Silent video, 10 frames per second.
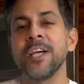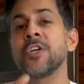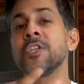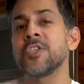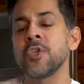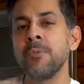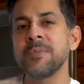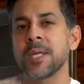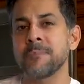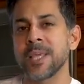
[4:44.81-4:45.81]
consume
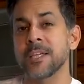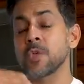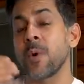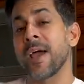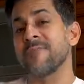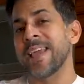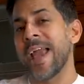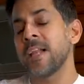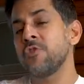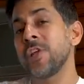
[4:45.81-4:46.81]
something so I have the
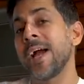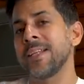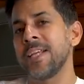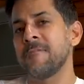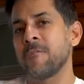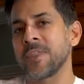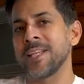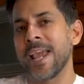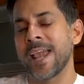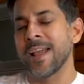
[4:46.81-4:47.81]
energy I need for the
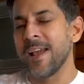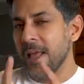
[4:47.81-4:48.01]
day.